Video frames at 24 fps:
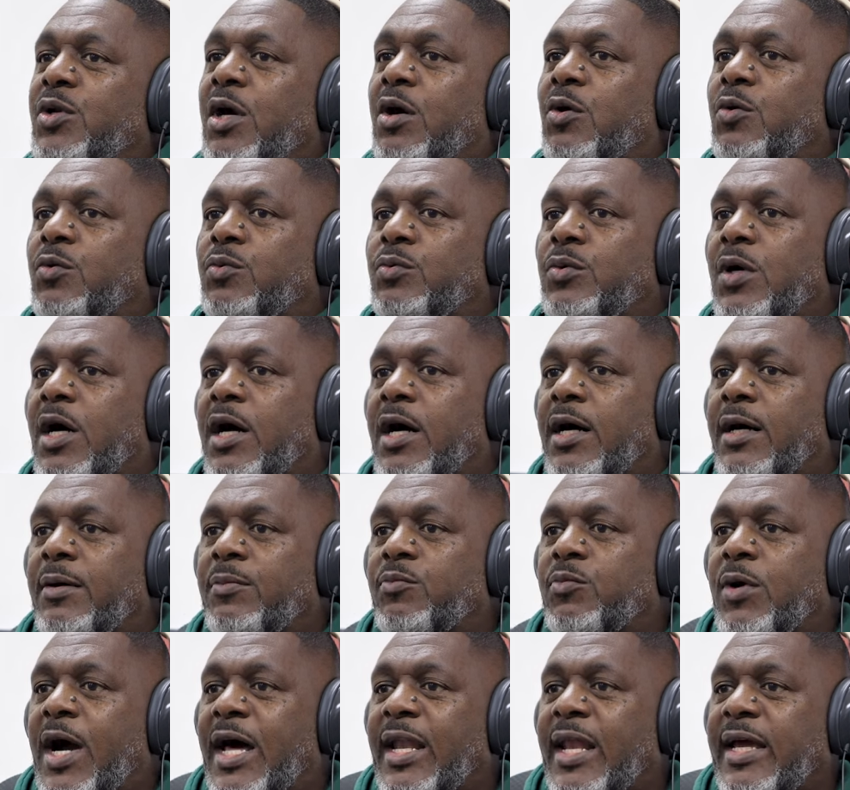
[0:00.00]
know,
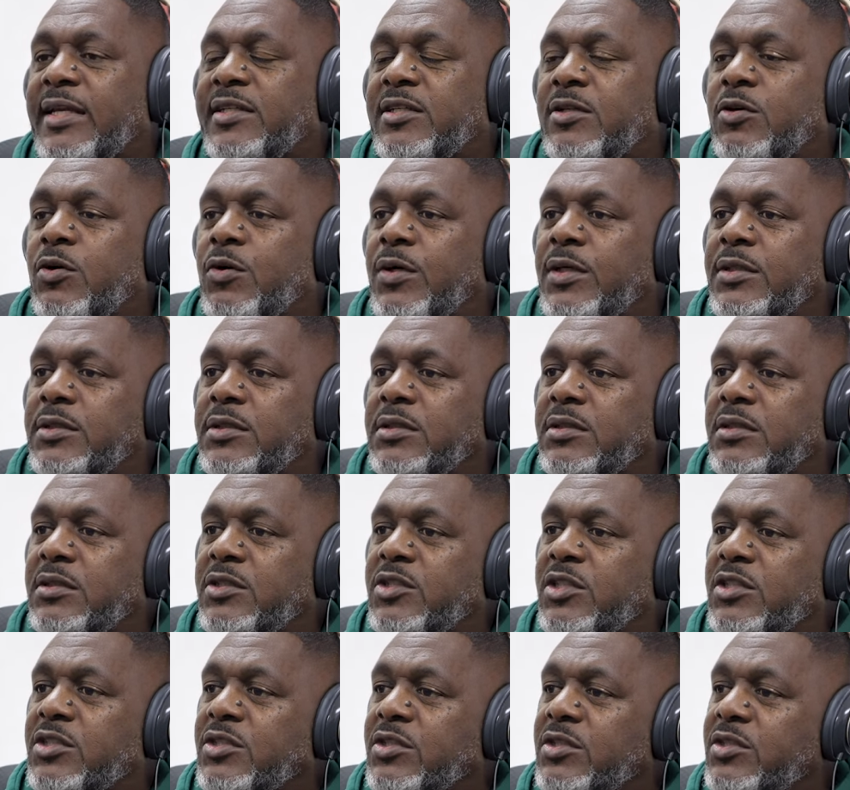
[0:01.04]
I like to go into
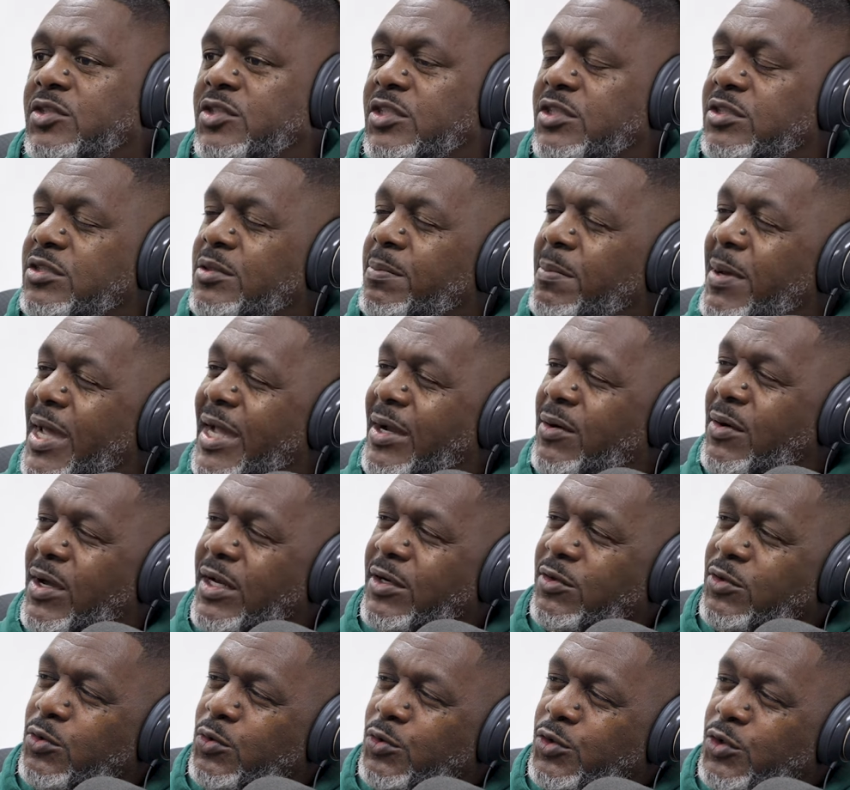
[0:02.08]
just the background
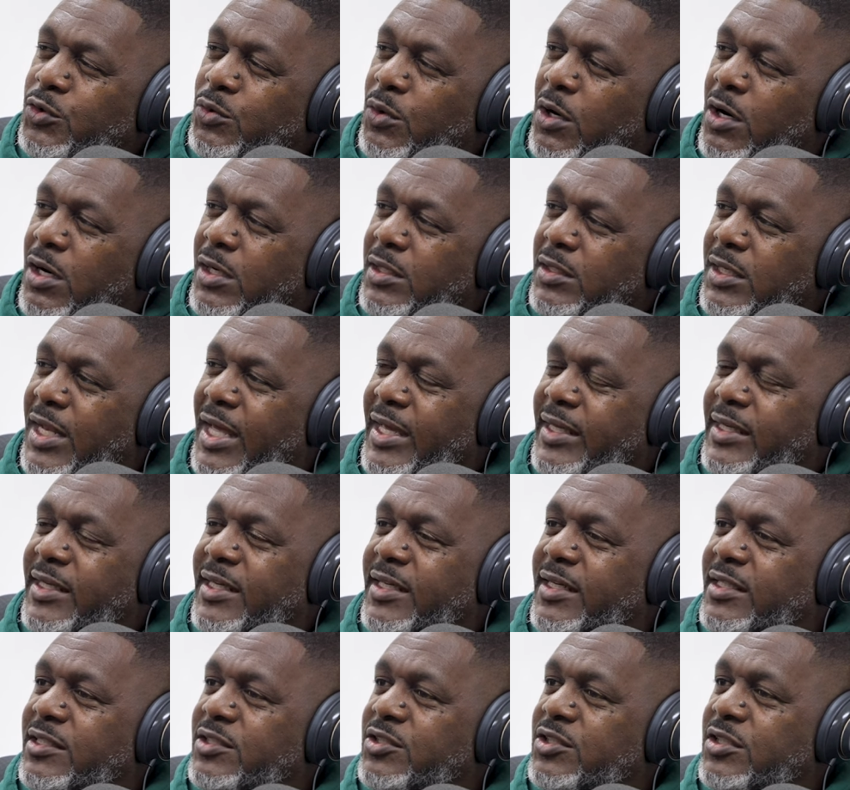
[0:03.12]
of who you are, like get
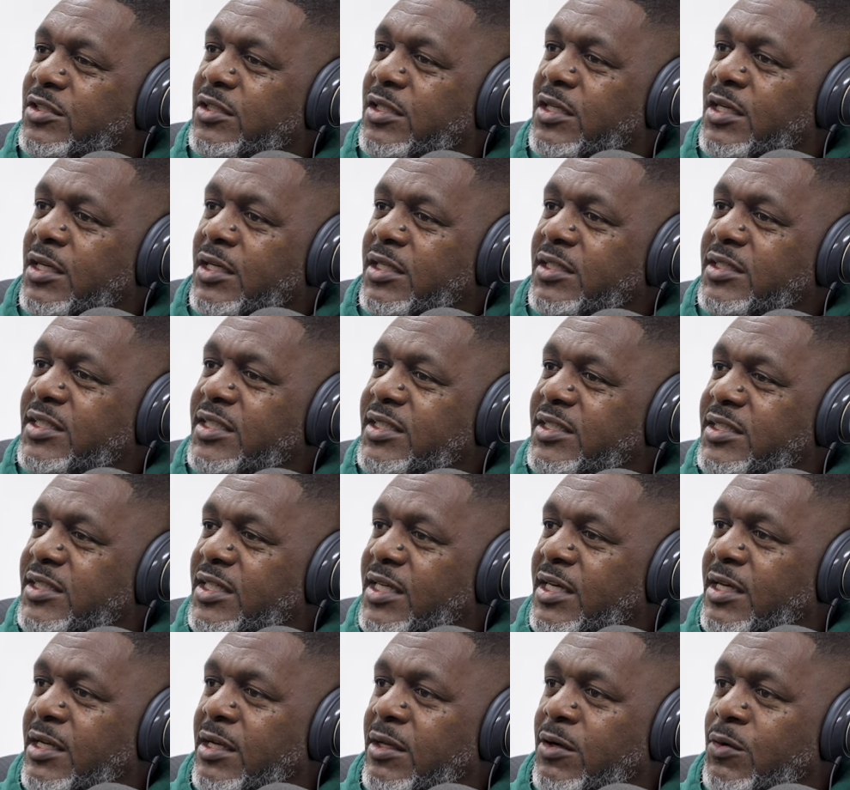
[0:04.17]
into
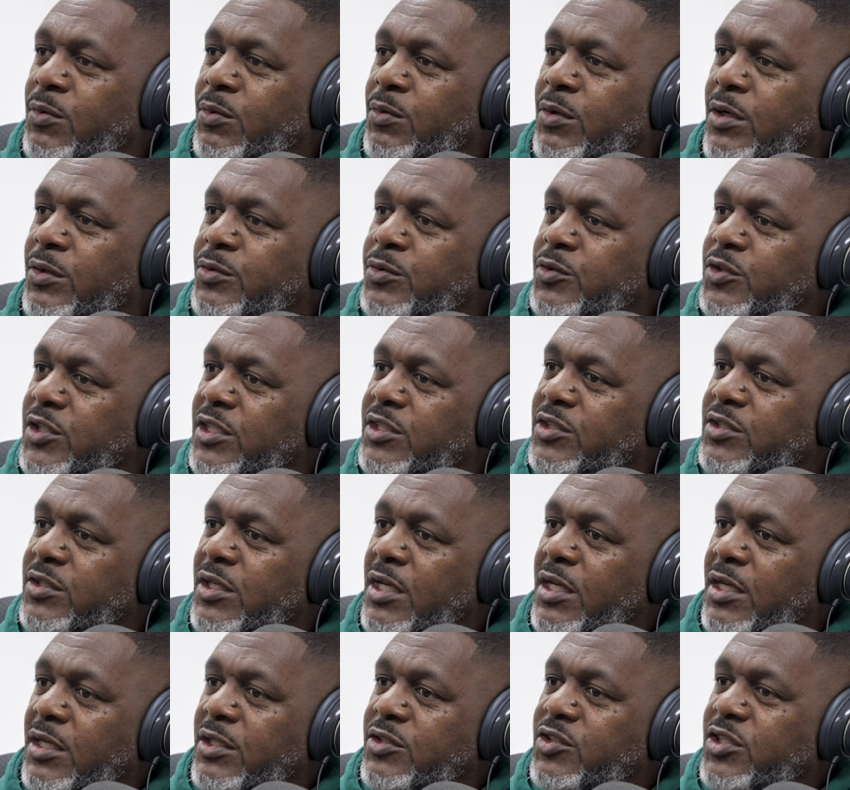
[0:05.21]
detail on just
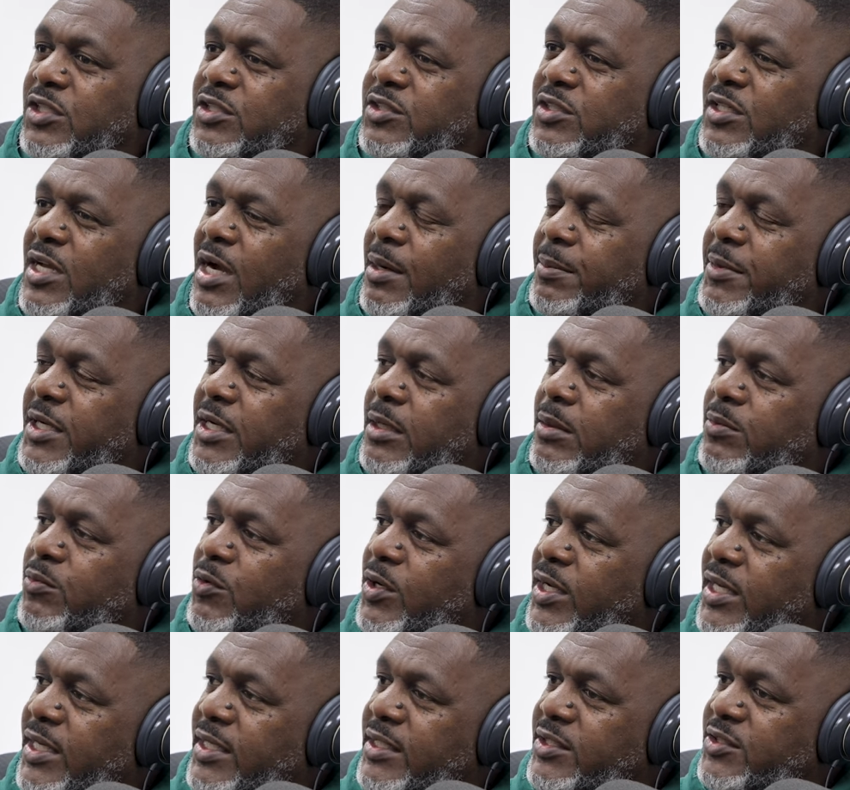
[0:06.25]
coming up,
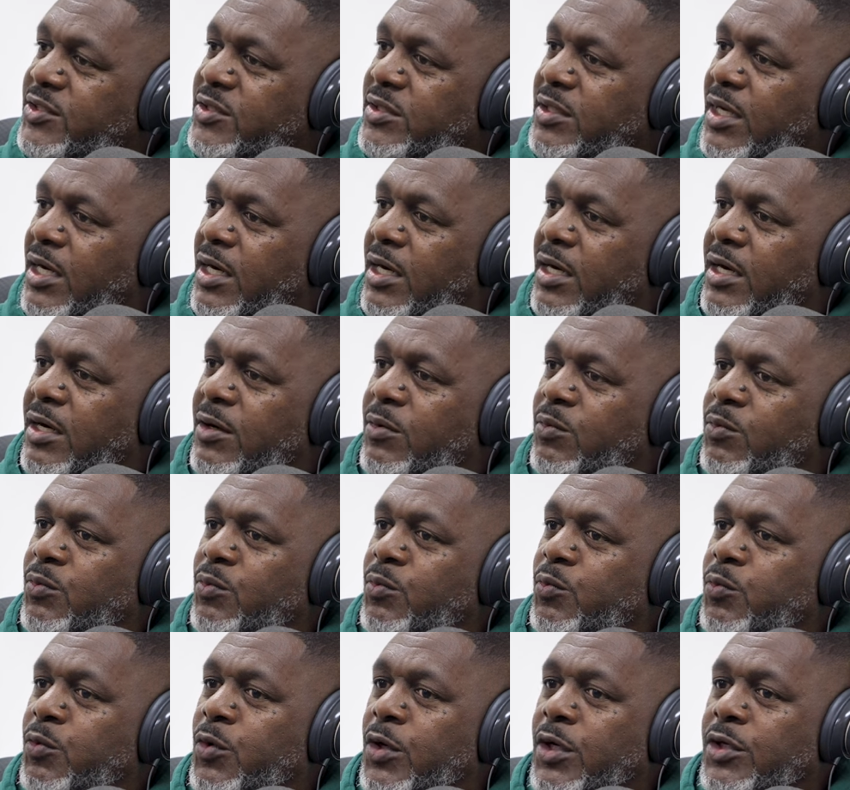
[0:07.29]
raised,
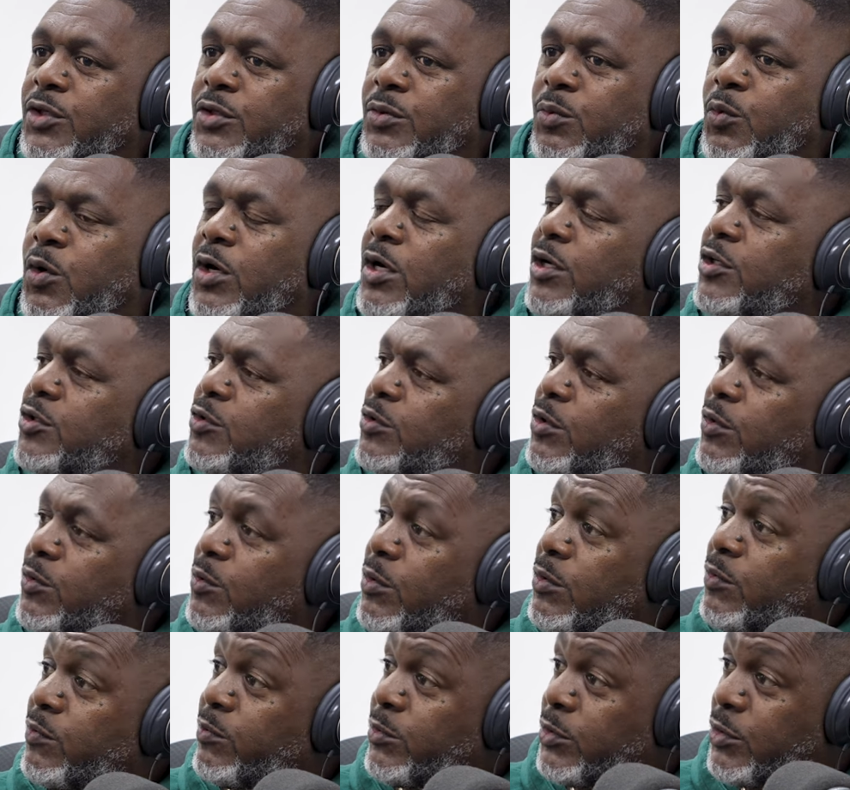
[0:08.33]
where are you
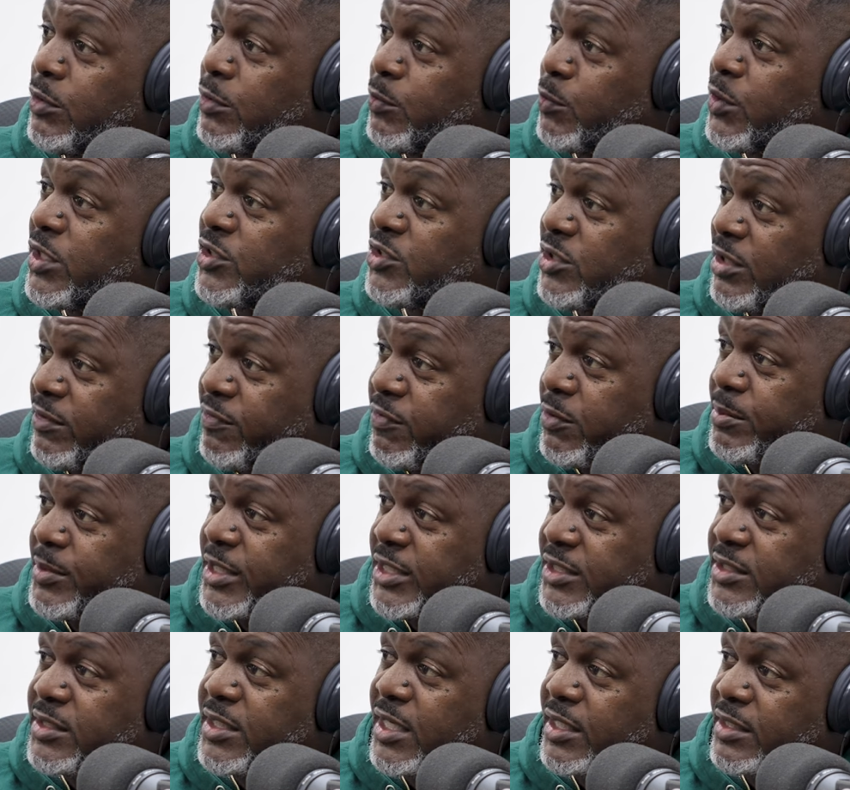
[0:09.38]
originally from
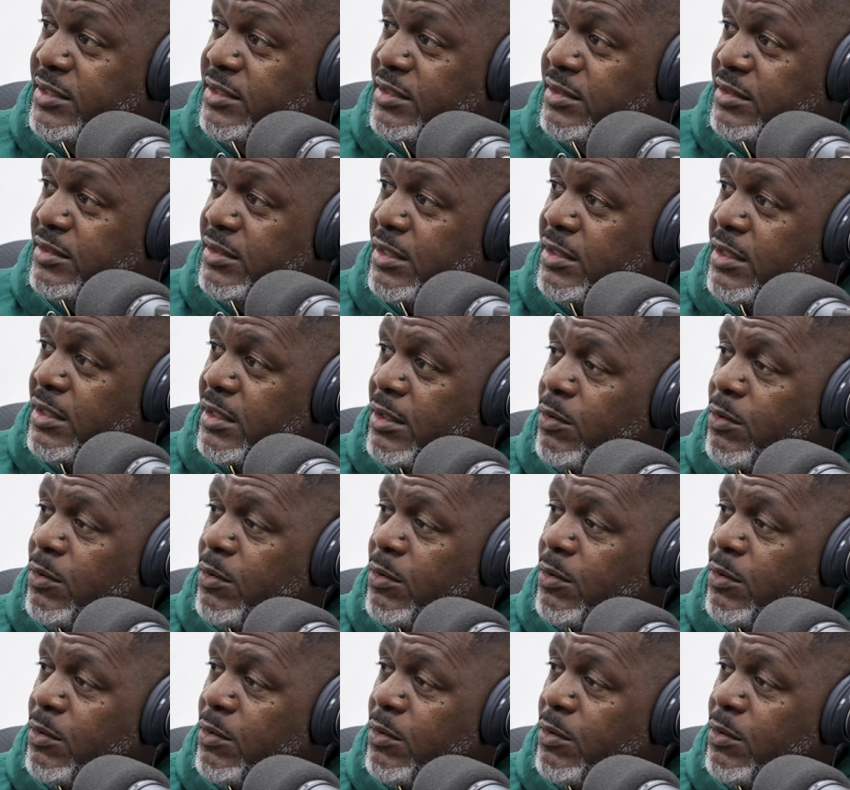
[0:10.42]
East Texas? I am.